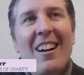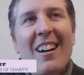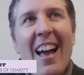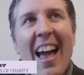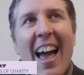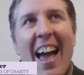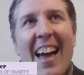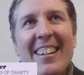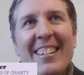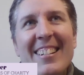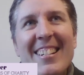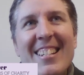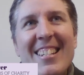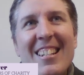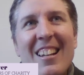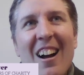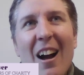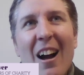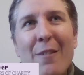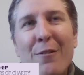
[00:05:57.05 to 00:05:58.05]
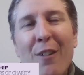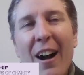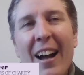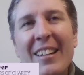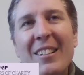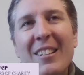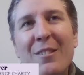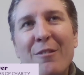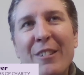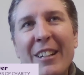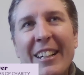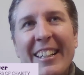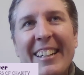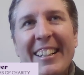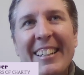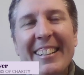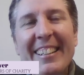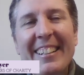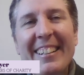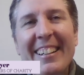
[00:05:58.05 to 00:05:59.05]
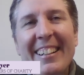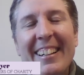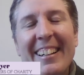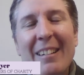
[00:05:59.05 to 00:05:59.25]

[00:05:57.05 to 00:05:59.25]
And I find it really